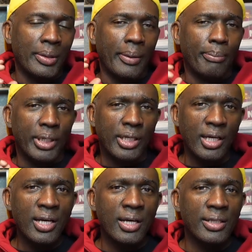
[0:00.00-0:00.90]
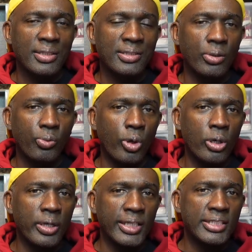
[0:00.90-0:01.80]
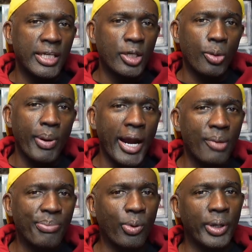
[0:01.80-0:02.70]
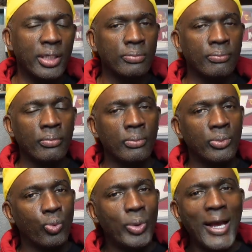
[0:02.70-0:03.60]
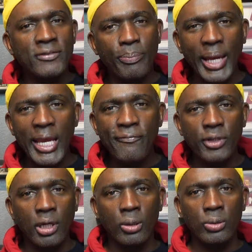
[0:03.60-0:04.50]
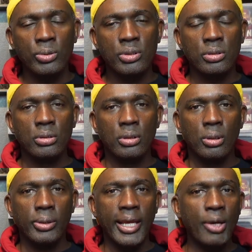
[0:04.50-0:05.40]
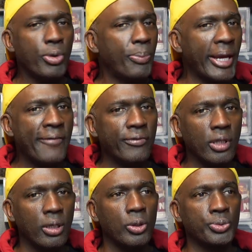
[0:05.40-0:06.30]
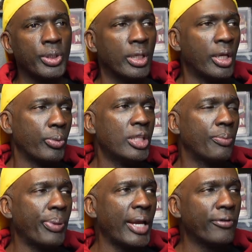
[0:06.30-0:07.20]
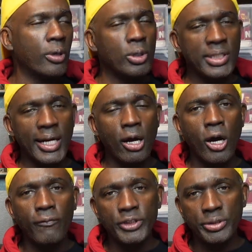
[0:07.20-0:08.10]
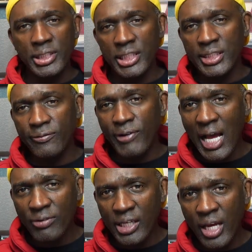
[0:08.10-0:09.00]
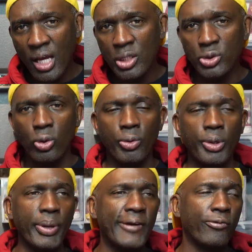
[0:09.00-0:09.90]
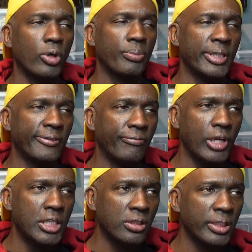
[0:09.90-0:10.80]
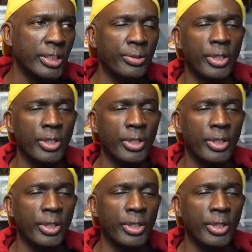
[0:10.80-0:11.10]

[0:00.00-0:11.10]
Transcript: Because Word, Excel, PowerPoint, we have to pay for those. Okay, we pay for those. We either pay for those in our Office 365 accounts or we pay for them individually.